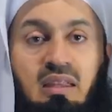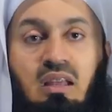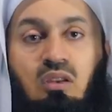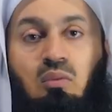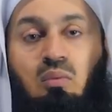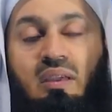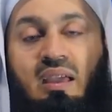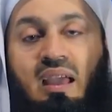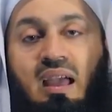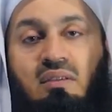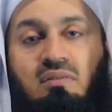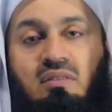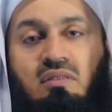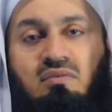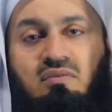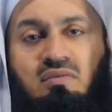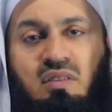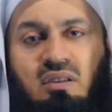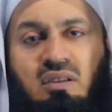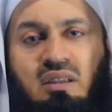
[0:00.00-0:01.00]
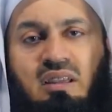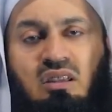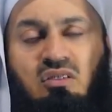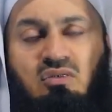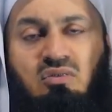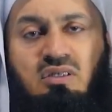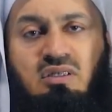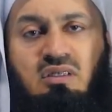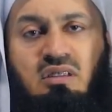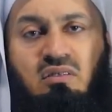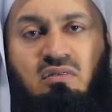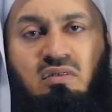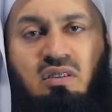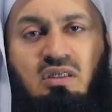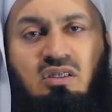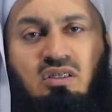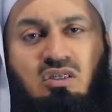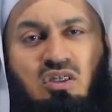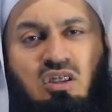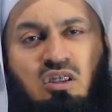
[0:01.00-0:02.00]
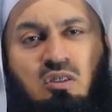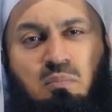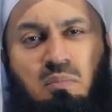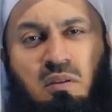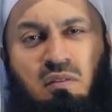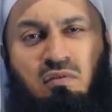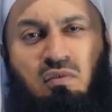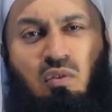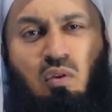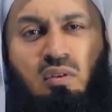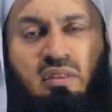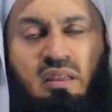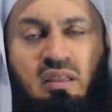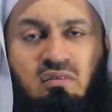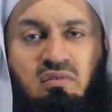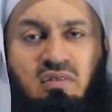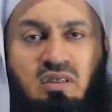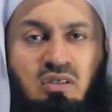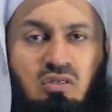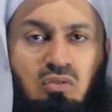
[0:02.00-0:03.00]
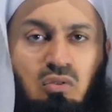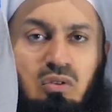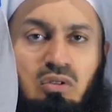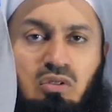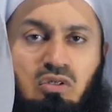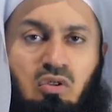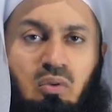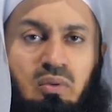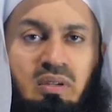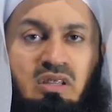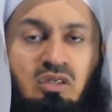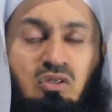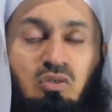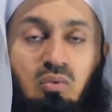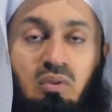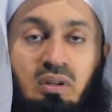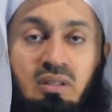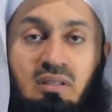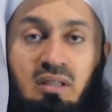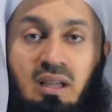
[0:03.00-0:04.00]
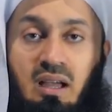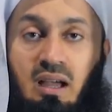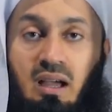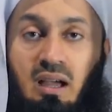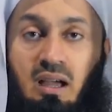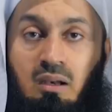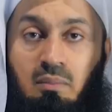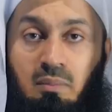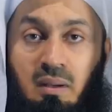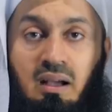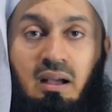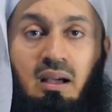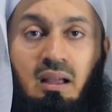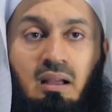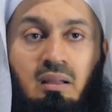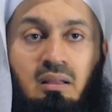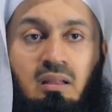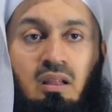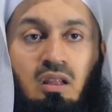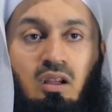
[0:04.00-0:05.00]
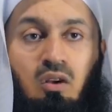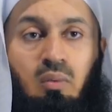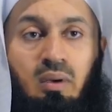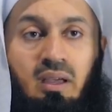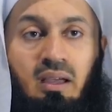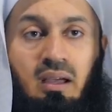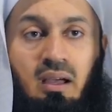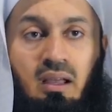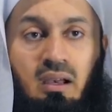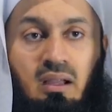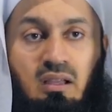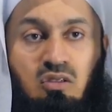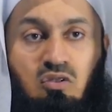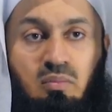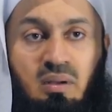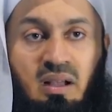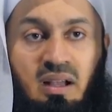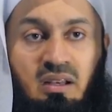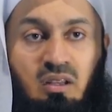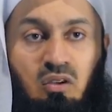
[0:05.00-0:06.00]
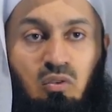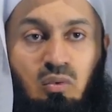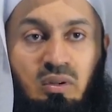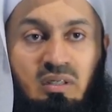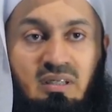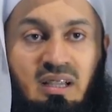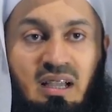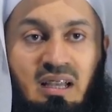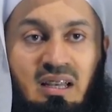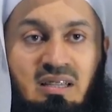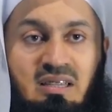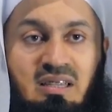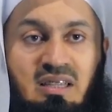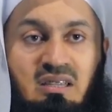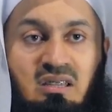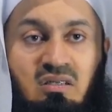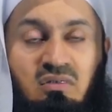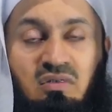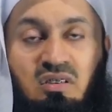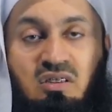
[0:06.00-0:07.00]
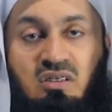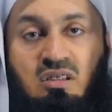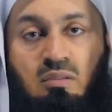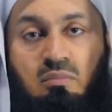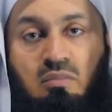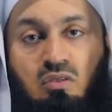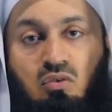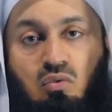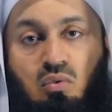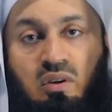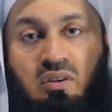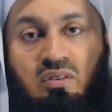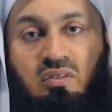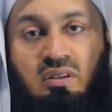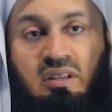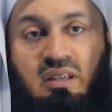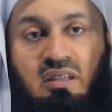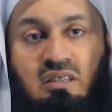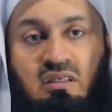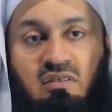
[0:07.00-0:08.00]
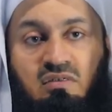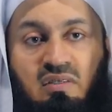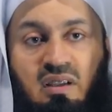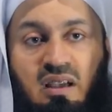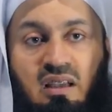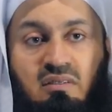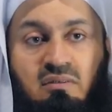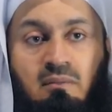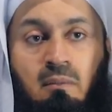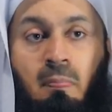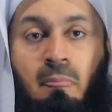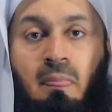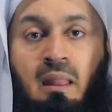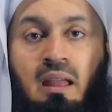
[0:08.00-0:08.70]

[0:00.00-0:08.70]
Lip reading: Then we have a very interesting verse just before that verse, also in Surah Al-Baqarah, where Allah subhanahu wa ta'ala says in verse number 285,